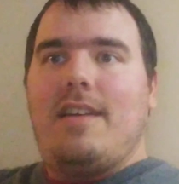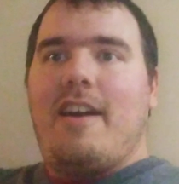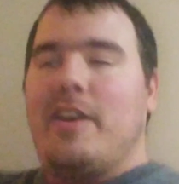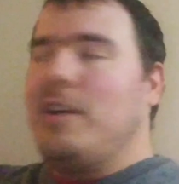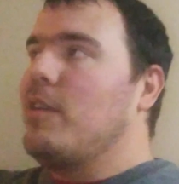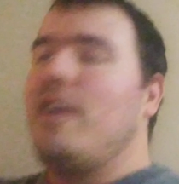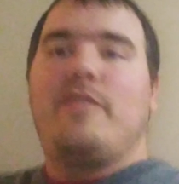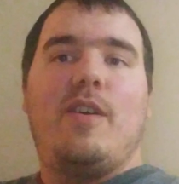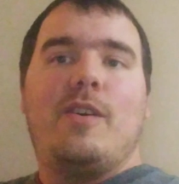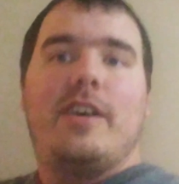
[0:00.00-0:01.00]
I've held
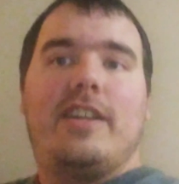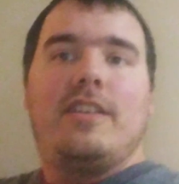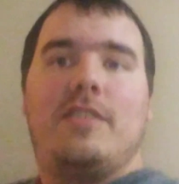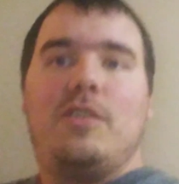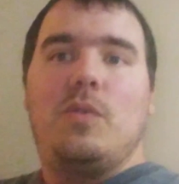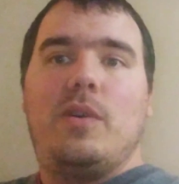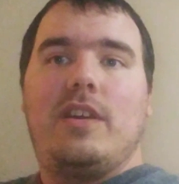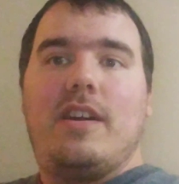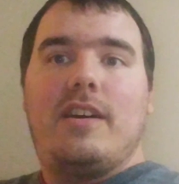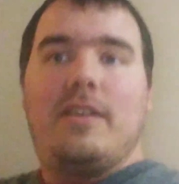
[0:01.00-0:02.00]
off on
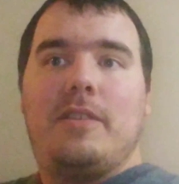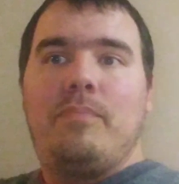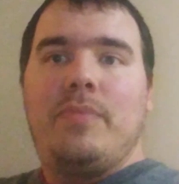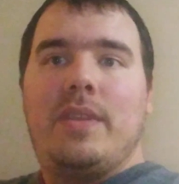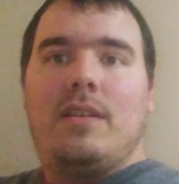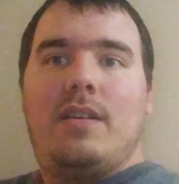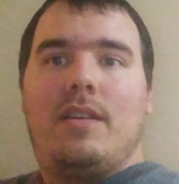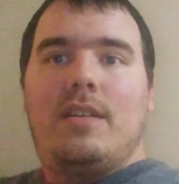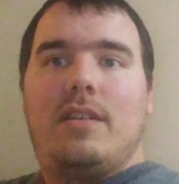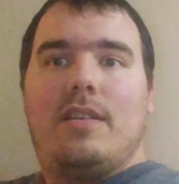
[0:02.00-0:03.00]
doing uh,
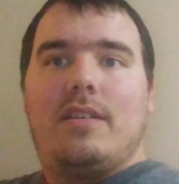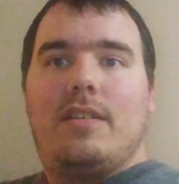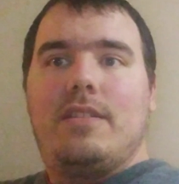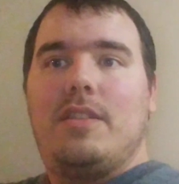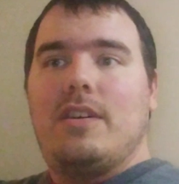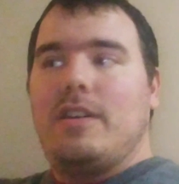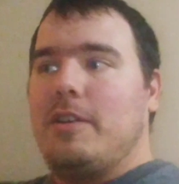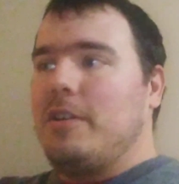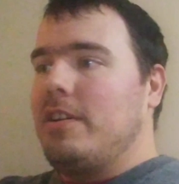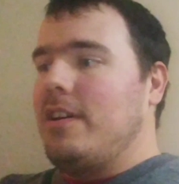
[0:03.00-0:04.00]
the
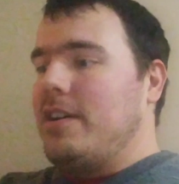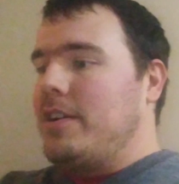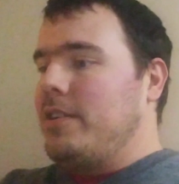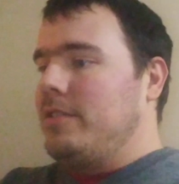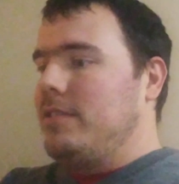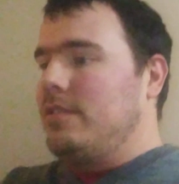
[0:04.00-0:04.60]
uh,